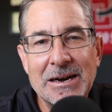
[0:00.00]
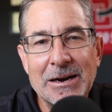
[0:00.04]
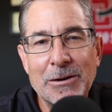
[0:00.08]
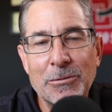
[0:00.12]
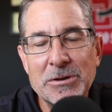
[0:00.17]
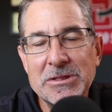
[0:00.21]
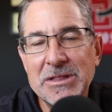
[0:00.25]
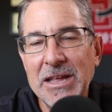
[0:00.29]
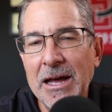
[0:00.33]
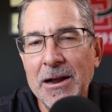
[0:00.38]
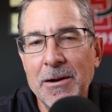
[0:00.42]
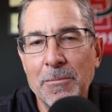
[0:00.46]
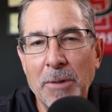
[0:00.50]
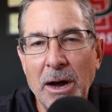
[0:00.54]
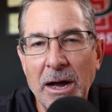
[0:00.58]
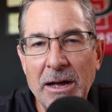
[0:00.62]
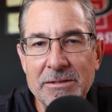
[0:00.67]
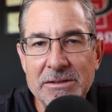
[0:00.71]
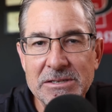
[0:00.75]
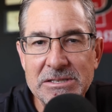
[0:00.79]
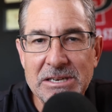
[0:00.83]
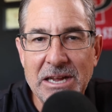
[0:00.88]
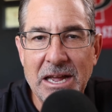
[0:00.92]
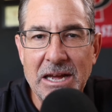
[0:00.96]
with that in
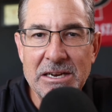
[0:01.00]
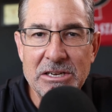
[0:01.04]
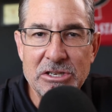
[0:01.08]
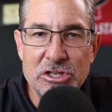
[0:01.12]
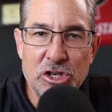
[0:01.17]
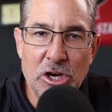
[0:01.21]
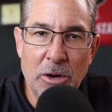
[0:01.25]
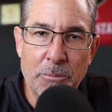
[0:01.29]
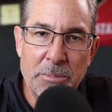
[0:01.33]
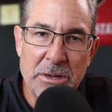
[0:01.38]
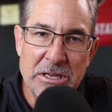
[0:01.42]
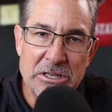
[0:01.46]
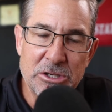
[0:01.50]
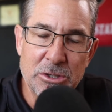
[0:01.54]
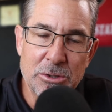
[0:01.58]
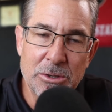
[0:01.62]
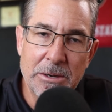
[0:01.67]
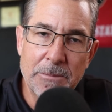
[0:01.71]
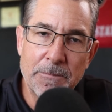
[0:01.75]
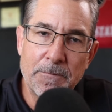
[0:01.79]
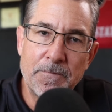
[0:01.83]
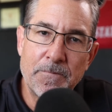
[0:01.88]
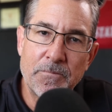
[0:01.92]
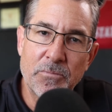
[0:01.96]
mind, let's kind of jump into
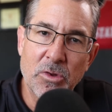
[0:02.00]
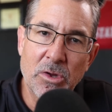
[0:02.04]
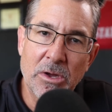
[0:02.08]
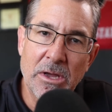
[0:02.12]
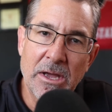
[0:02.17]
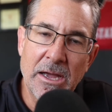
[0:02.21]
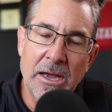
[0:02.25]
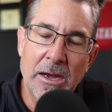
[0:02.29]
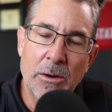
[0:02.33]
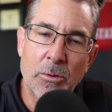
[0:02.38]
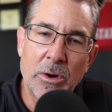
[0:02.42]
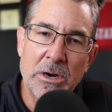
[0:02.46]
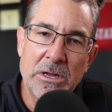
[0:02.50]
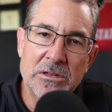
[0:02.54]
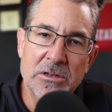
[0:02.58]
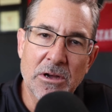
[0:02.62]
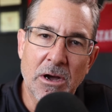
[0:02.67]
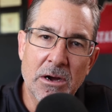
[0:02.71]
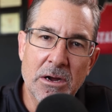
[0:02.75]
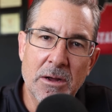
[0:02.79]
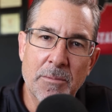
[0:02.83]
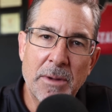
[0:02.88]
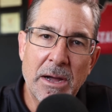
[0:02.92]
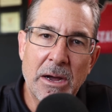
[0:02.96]
it. Okay, I want to
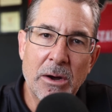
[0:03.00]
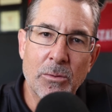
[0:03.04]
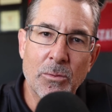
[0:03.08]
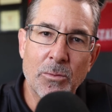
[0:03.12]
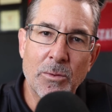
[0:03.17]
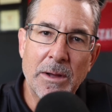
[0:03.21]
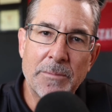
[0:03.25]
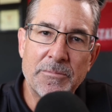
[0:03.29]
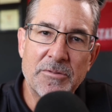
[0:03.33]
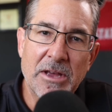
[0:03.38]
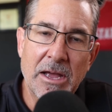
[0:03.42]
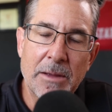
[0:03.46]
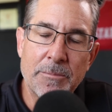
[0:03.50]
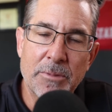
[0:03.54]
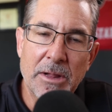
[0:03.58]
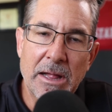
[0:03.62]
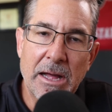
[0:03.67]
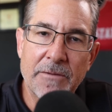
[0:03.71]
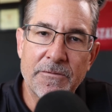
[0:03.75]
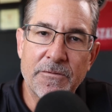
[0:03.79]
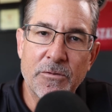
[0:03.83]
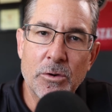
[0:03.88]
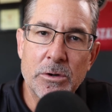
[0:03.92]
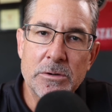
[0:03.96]
talk about website
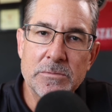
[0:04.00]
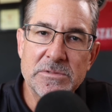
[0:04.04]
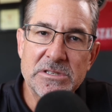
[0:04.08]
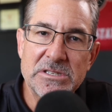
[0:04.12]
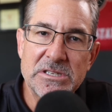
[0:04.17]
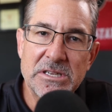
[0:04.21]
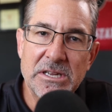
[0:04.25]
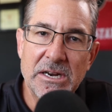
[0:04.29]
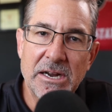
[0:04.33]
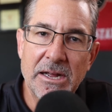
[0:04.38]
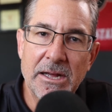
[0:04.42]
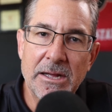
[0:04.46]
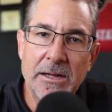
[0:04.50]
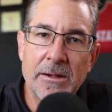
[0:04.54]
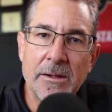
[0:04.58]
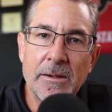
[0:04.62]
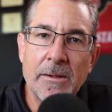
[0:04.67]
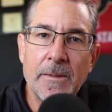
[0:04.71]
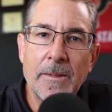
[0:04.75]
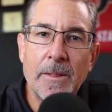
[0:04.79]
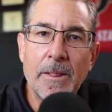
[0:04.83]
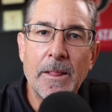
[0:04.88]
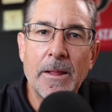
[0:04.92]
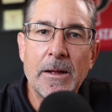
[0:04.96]
platforms today.
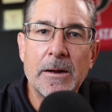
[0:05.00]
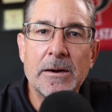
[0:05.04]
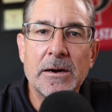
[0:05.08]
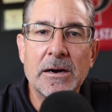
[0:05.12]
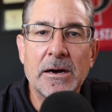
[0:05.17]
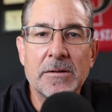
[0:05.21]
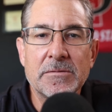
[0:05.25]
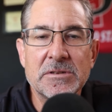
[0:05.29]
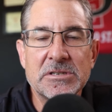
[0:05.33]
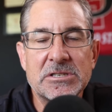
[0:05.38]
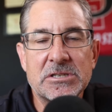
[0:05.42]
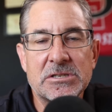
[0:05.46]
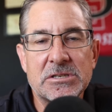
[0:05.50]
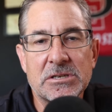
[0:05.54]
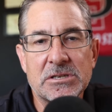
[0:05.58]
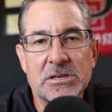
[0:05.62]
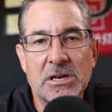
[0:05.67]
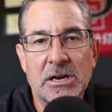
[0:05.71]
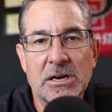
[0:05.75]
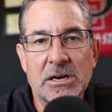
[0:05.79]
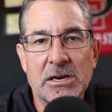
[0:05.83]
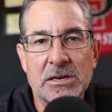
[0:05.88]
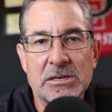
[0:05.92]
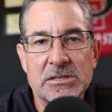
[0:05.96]
This
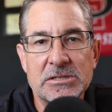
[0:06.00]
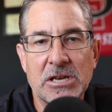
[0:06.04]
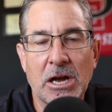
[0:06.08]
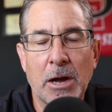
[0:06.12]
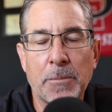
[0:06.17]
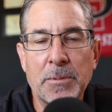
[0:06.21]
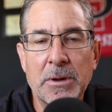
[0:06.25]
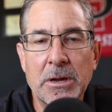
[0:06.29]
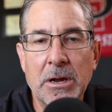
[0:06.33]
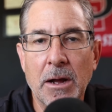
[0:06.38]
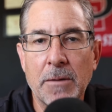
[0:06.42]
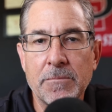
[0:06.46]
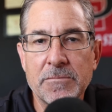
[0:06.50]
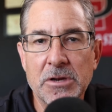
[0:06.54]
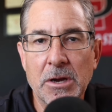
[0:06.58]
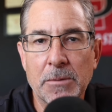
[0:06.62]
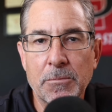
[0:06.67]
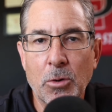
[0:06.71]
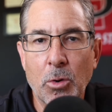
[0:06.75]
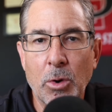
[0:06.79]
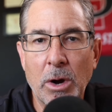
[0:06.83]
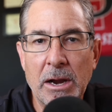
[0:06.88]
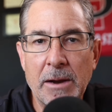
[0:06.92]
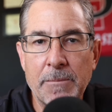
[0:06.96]
topic comes
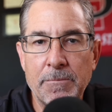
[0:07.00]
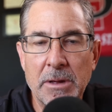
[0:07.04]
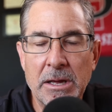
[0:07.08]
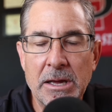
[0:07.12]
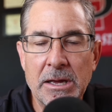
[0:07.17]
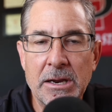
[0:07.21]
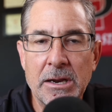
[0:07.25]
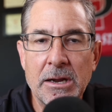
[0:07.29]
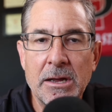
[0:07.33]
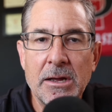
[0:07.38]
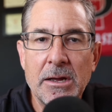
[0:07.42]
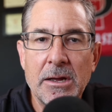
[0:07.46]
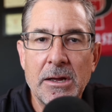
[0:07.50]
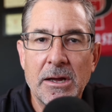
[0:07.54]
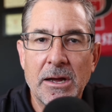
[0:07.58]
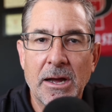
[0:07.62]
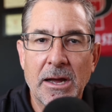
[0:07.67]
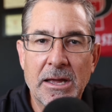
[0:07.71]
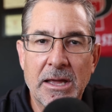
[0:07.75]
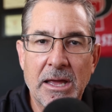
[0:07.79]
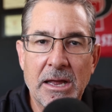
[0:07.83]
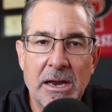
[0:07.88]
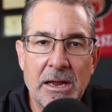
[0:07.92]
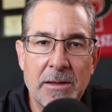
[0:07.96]
up quite a bit.
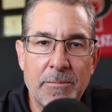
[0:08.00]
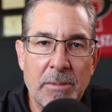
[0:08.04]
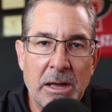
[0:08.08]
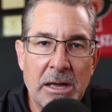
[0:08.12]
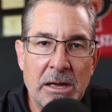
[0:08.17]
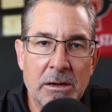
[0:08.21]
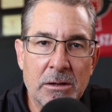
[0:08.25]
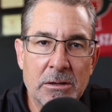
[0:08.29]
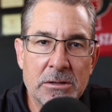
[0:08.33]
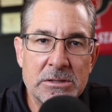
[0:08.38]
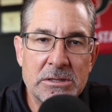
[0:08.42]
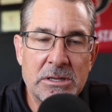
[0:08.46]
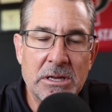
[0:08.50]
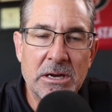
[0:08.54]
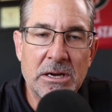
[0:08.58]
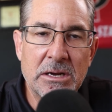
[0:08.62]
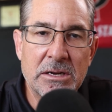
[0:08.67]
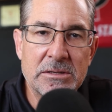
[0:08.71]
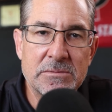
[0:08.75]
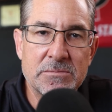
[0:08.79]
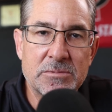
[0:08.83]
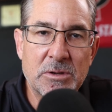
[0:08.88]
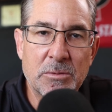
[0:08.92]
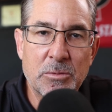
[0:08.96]
I get
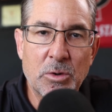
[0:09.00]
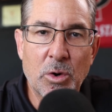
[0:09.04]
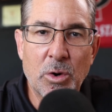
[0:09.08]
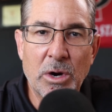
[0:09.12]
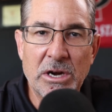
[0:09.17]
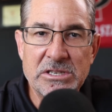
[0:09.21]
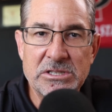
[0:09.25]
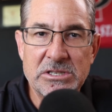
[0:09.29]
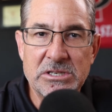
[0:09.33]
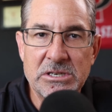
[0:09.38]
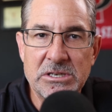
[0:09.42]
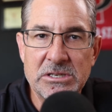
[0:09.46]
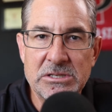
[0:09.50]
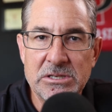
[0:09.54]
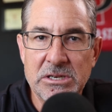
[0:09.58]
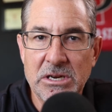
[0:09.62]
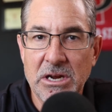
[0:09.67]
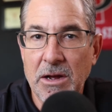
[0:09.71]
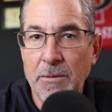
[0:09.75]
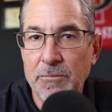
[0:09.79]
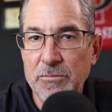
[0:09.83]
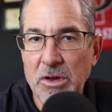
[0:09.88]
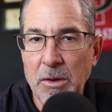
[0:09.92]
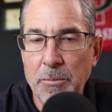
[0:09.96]
emailed some questions. It
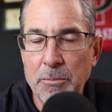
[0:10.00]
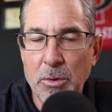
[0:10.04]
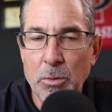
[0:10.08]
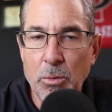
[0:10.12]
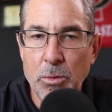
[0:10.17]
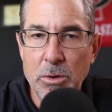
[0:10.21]
comes up at